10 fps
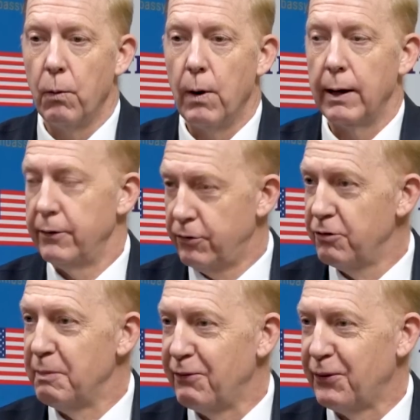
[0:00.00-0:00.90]
while this
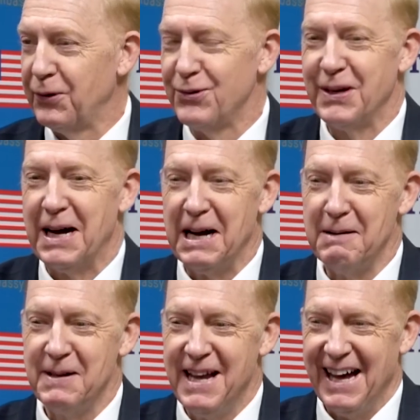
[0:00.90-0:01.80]
is my first
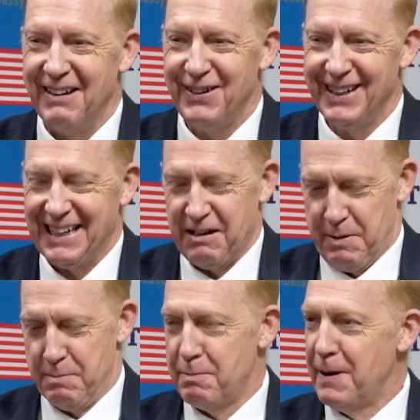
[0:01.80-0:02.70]
time, I feel like I've
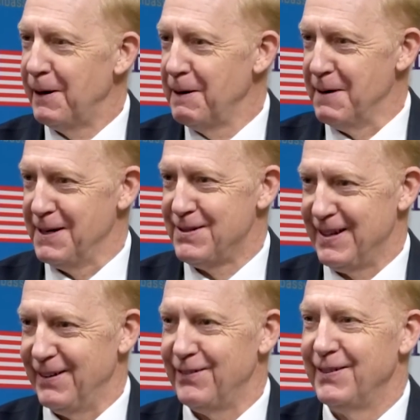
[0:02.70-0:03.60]
been preparing
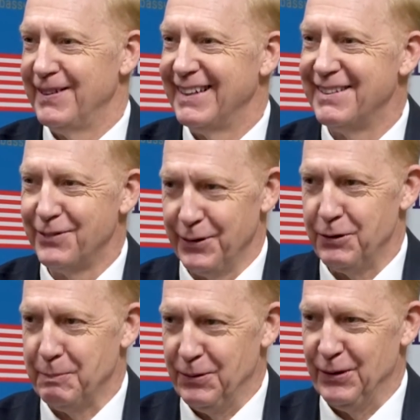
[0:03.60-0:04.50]
myself for
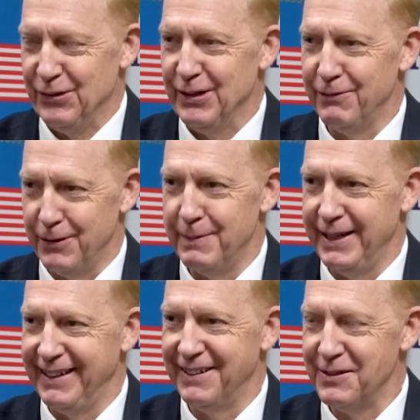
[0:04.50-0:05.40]
this position and for
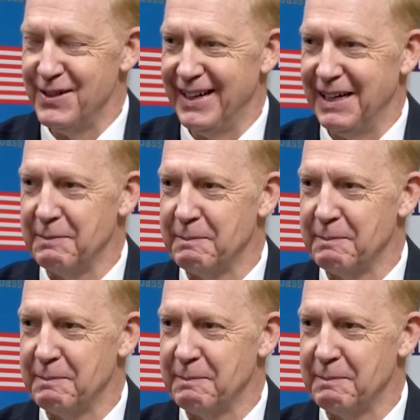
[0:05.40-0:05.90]
being here today.